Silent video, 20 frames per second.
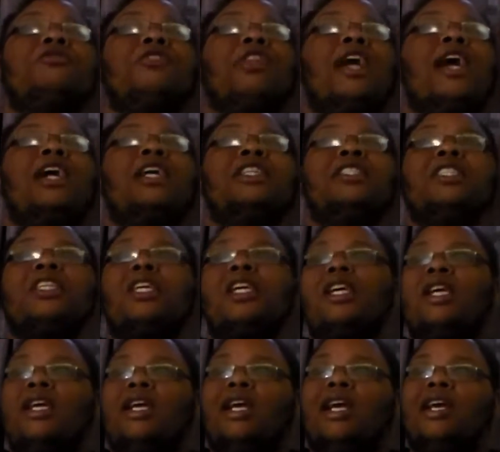Flash
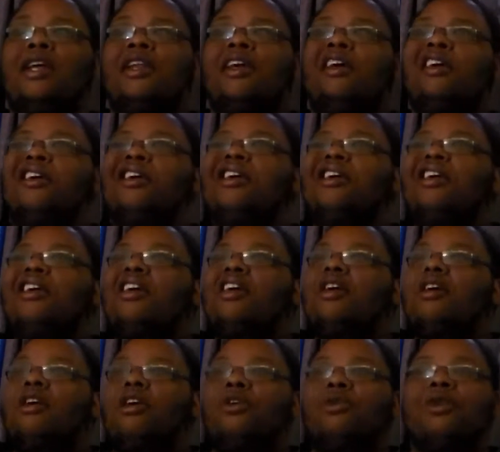and a
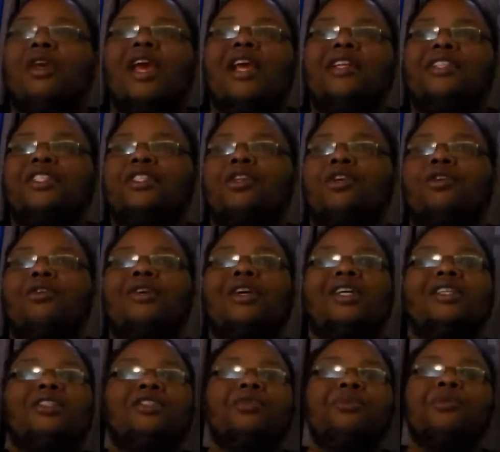okay show
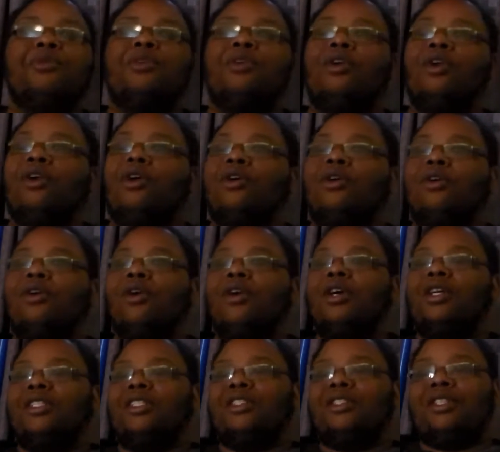as Supergirl
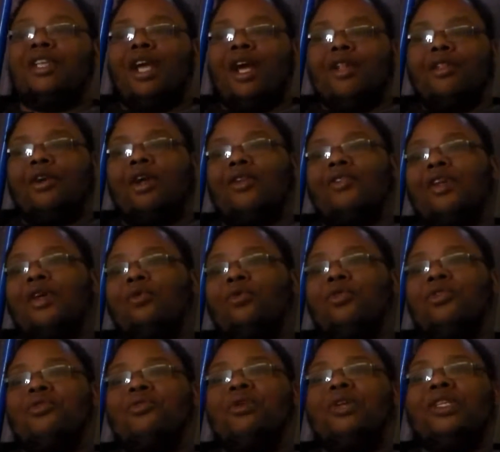together? I think
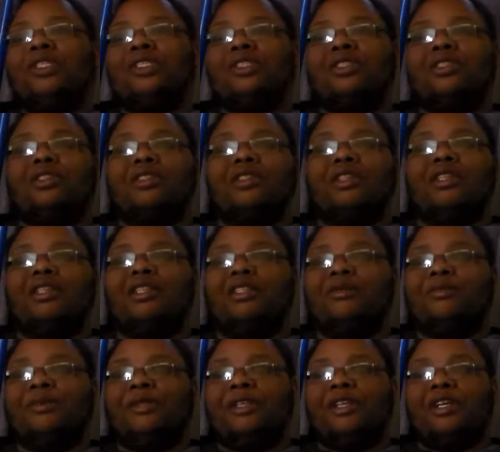one of the reasons
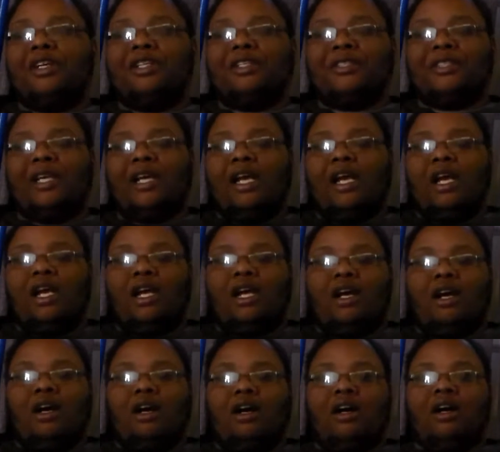is because
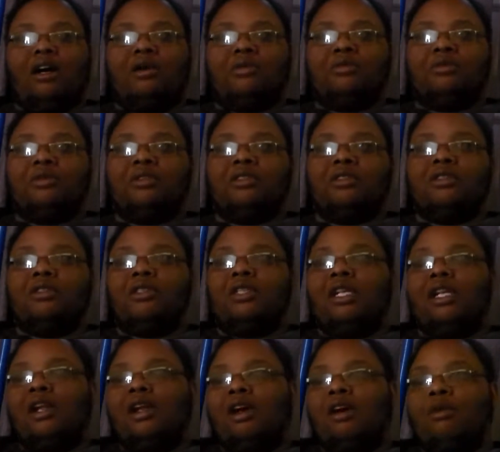we
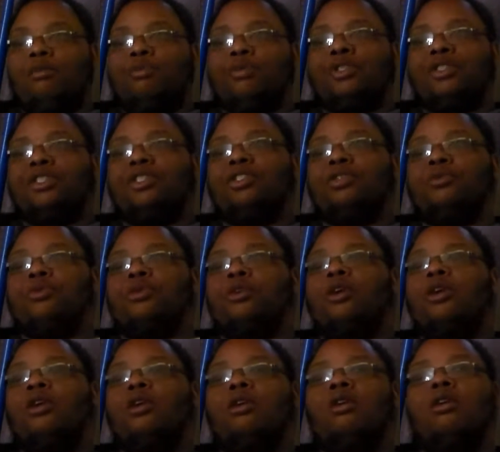need to help push
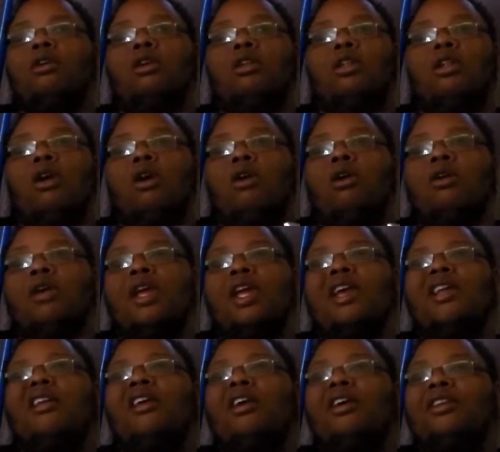Supergirl along,
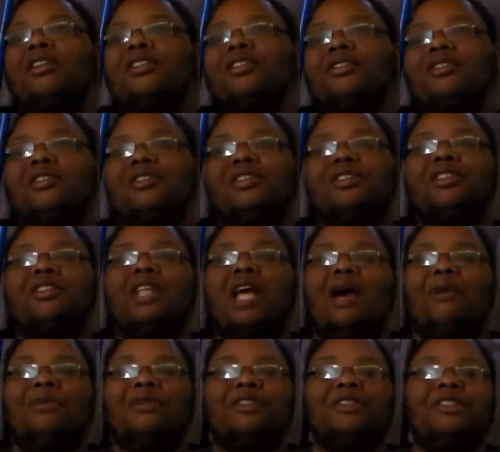and also to
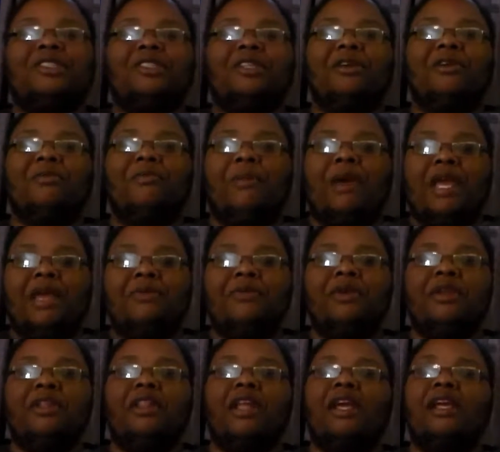establish
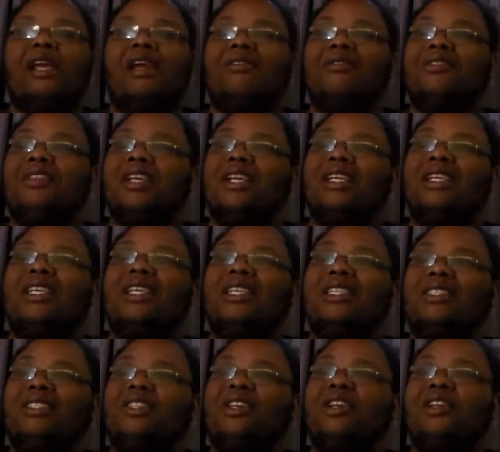maybe like everything
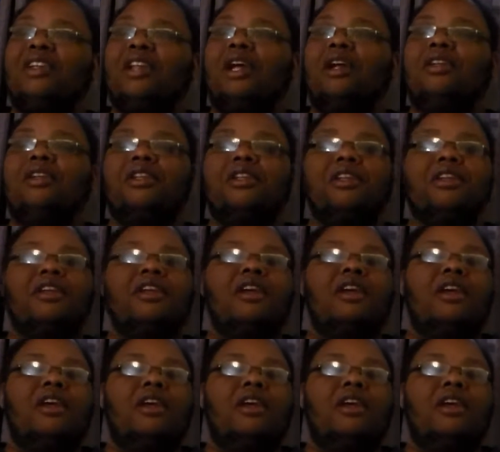is connected.